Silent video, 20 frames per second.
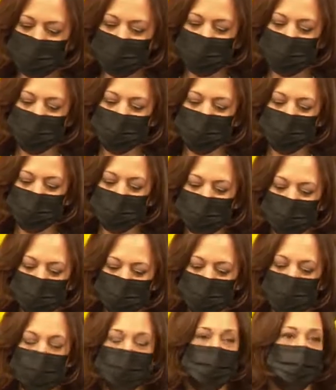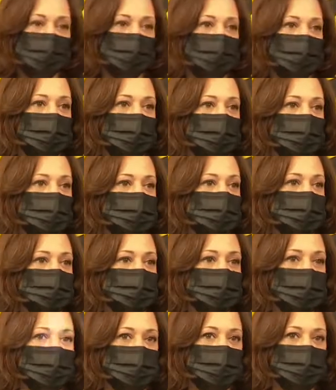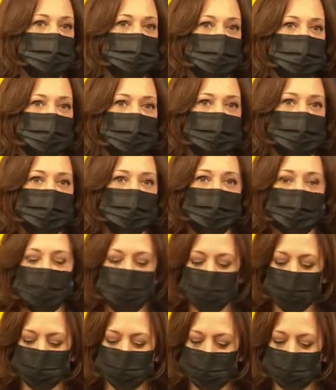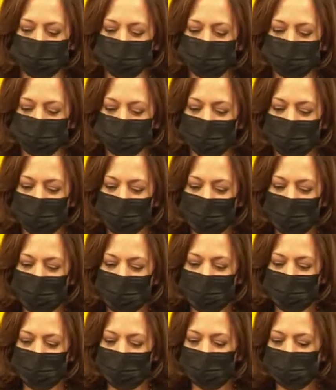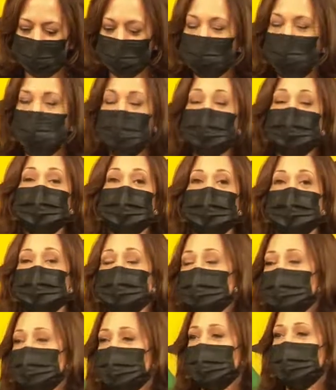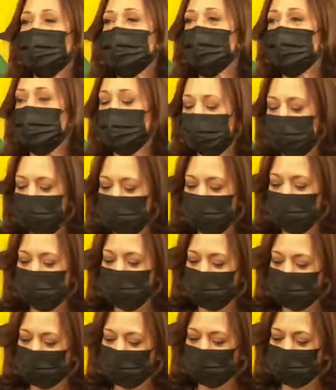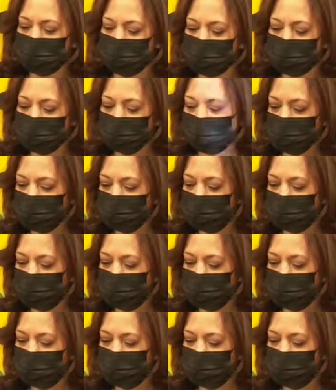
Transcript: honor their roots and understand their ancestry. And the African diaspora in the United States,